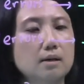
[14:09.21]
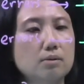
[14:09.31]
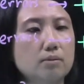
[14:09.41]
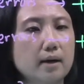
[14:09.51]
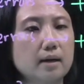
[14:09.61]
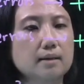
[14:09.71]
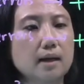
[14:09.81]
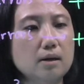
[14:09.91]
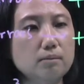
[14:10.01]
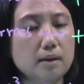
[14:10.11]
where
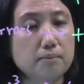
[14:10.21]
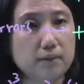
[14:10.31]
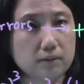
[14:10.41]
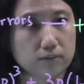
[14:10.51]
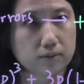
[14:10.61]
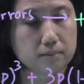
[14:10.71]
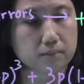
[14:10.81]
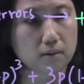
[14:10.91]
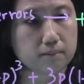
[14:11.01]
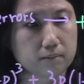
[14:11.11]
now my bit flip
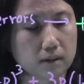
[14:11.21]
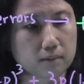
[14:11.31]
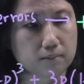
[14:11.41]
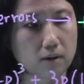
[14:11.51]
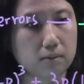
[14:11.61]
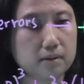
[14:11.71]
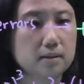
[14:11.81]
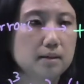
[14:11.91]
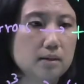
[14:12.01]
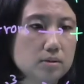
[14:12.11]

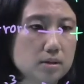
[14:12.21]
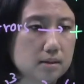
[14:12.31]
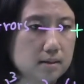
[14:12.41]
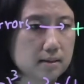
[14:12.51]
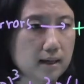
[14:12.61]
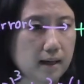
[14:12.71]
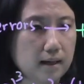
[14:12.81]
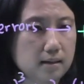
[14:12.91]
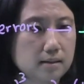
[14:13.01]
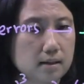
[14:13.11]
probability, which is this
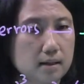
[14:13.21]
case,